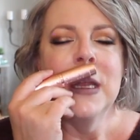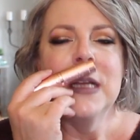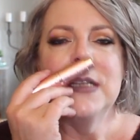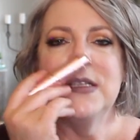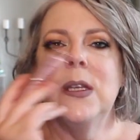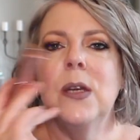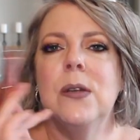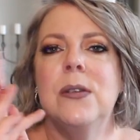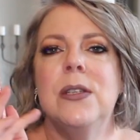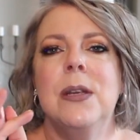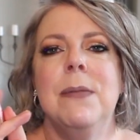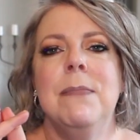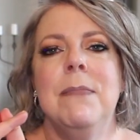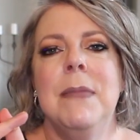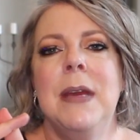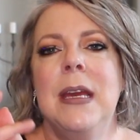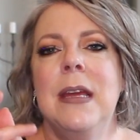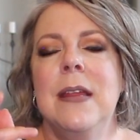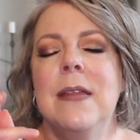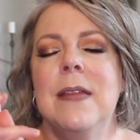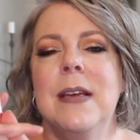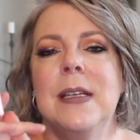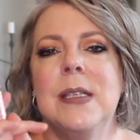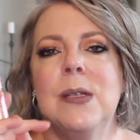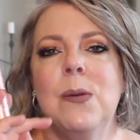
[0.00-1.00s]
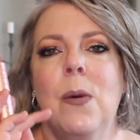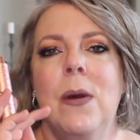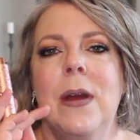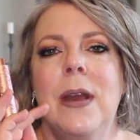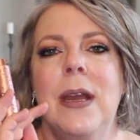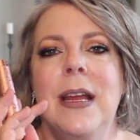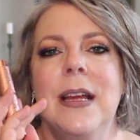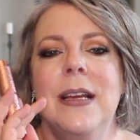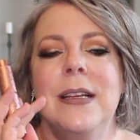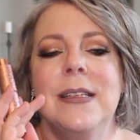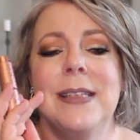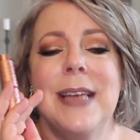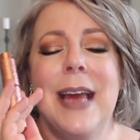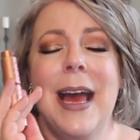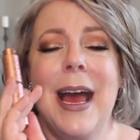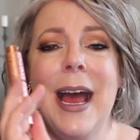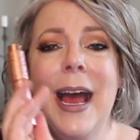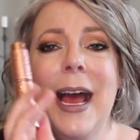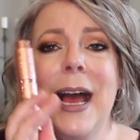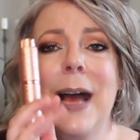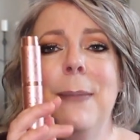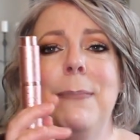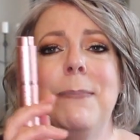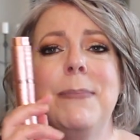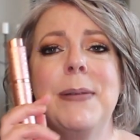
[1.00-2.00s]
So to me, this one is
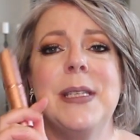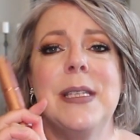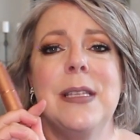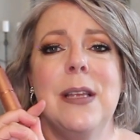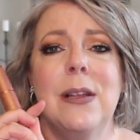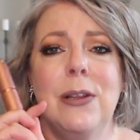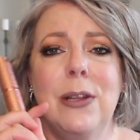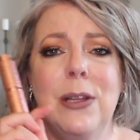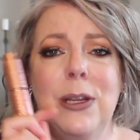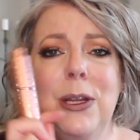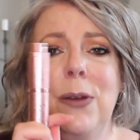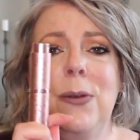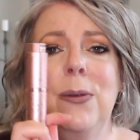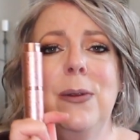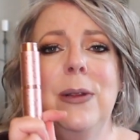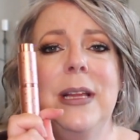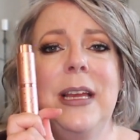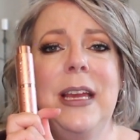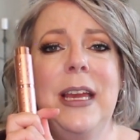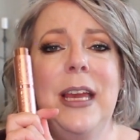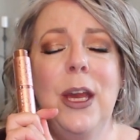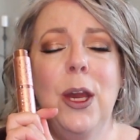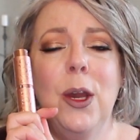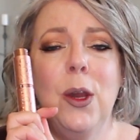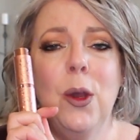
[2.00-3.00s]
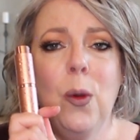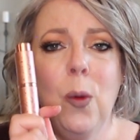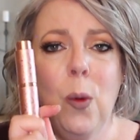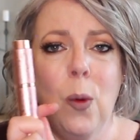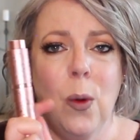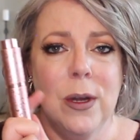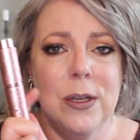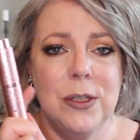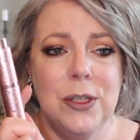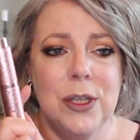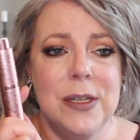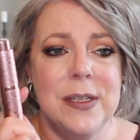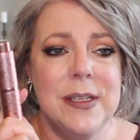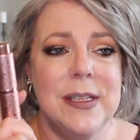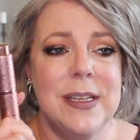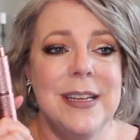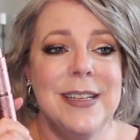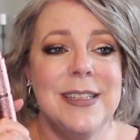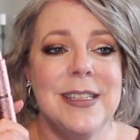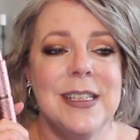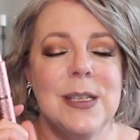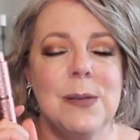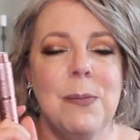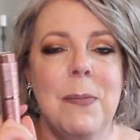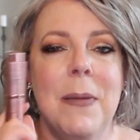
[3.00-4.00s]
absolutely gorgeous.
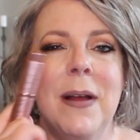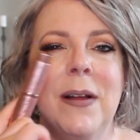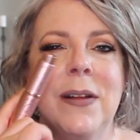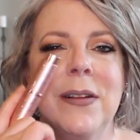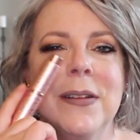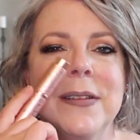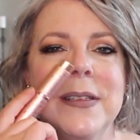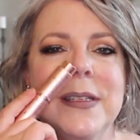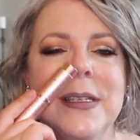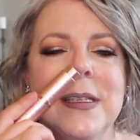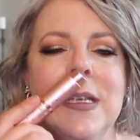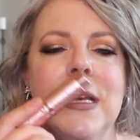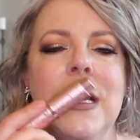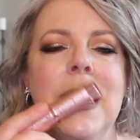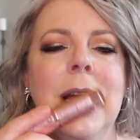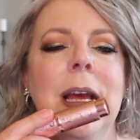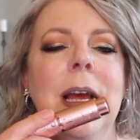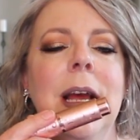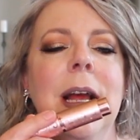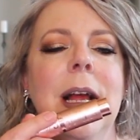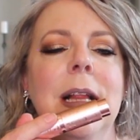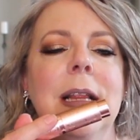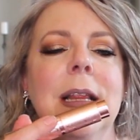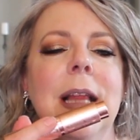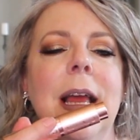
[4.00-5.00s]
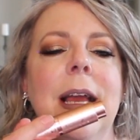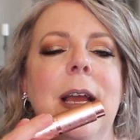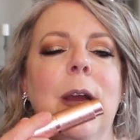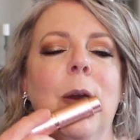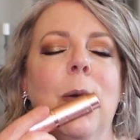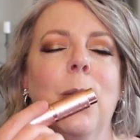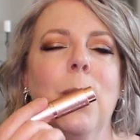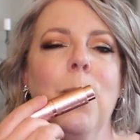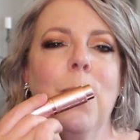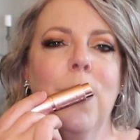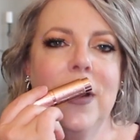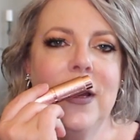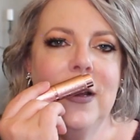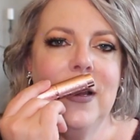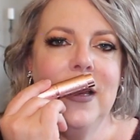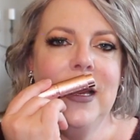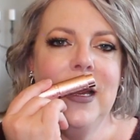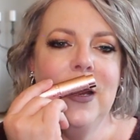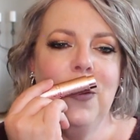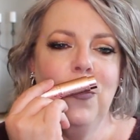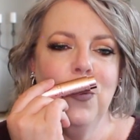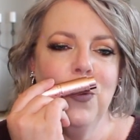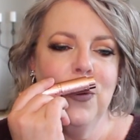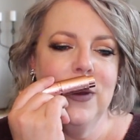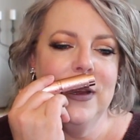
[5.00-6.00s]
It smells like a
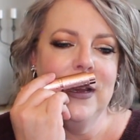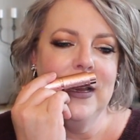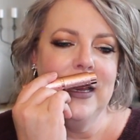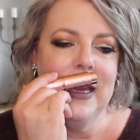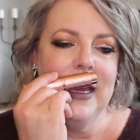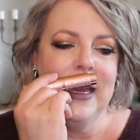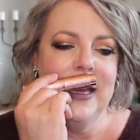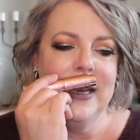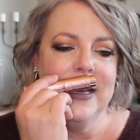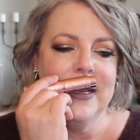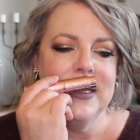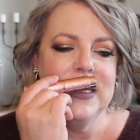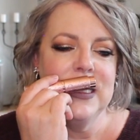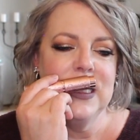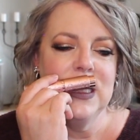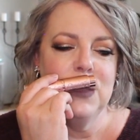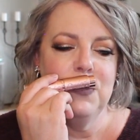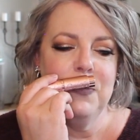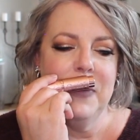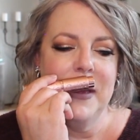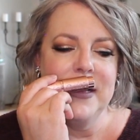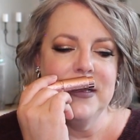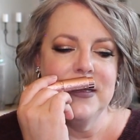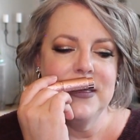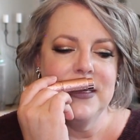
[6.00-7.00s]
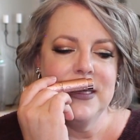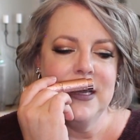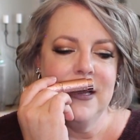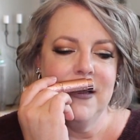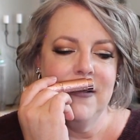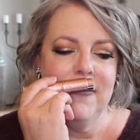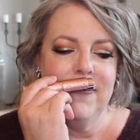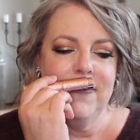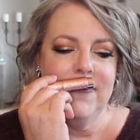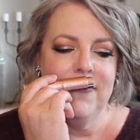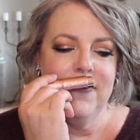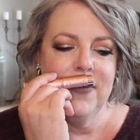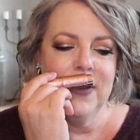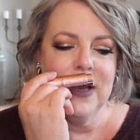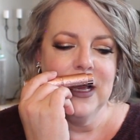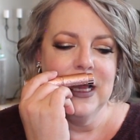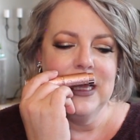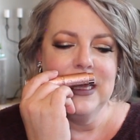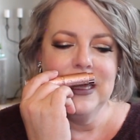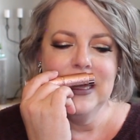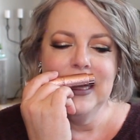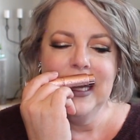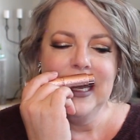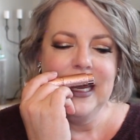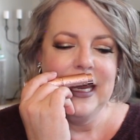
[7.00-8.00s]
really, really expensive,
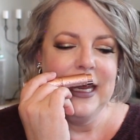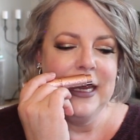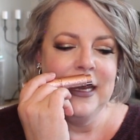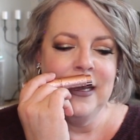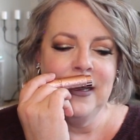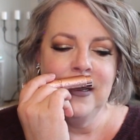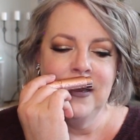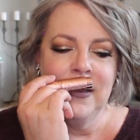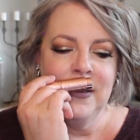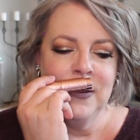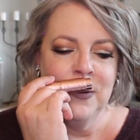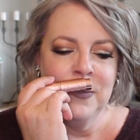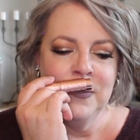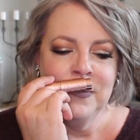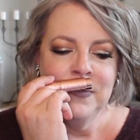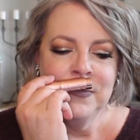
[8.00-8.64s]
clean